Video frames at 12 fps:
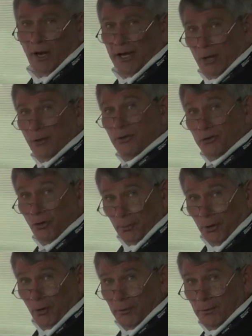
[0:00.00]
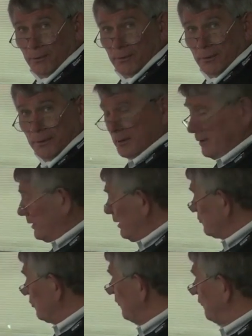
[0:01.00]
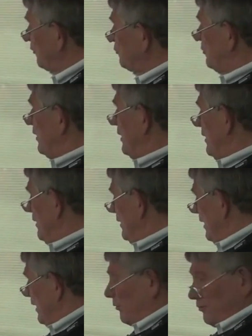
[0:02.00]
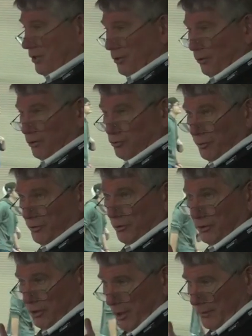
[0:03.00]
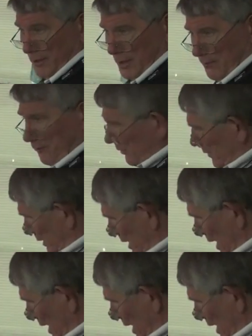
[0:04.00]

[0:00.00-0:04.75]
right here in the terminal. So the first thing uh, you notice when you're in the, in the comfort of the